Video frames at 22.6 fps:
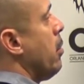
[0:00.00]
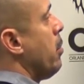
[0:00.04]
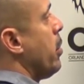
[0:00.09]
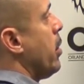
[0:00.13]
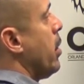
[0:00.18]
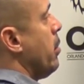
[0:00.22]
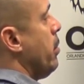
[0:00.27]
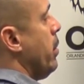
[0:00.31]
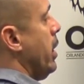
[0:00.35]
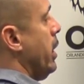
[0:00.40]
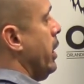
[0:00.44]

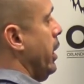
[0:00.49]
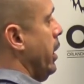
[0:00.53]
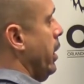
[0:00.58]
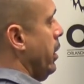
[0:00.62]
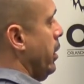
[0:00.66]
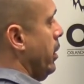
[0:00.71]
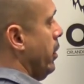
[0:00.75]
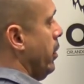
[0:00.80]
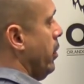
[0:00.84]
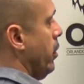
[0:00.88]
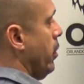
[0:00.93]
per minute.
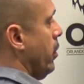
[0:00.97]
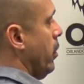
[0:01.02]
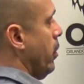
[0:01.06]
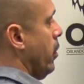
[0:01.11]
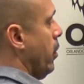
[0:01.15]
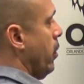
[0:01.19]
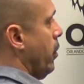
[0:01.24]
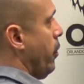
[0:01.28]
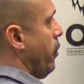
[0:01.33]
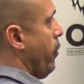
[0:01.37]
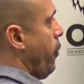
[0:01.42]

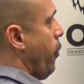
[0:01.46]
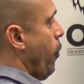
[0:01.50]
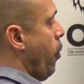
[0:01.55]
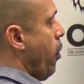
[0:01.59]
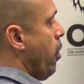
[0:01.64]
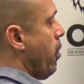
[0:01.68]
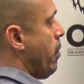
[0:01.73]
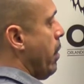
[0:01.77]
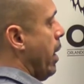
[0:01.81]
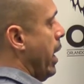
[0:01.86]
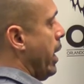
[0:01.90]

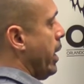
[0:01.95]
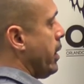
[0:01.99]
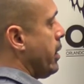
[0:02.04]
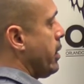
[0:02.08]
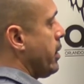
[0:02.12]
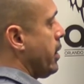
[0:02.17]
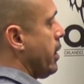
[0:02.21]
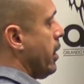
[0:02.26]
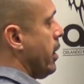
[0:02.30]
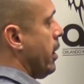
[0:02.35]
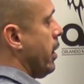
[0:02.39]
4
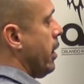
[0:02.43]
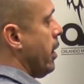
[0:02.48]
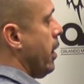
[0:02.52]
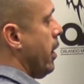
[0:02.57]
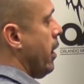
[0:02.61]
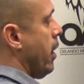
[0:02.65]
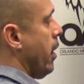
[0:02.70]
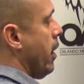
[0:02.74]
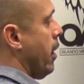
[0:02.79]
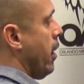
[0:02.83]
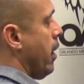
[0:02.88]
mics
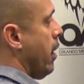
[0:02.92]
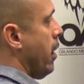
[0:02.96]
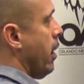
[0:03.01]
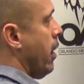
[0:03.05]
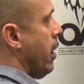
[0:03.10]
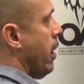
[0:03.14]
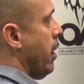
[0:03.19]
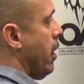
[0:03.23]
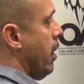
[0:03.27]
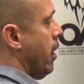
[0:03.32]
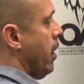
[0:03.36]

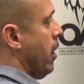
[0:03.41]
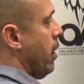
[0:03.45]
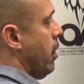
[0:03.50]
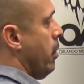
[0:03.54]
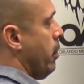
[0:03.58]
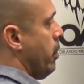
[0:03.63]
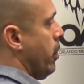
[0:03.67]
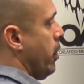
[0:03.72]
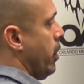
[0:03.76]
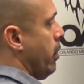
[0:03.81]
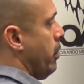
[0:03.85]

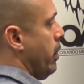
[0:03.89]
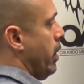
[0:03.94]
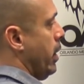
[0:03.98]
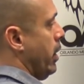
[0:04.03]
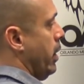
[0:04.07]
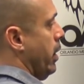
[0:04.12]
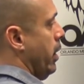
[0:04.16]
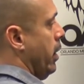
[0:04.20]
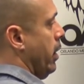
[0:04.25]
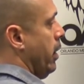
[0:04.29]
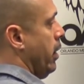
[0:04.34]
per
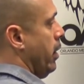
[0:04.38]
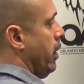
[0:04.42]
minute.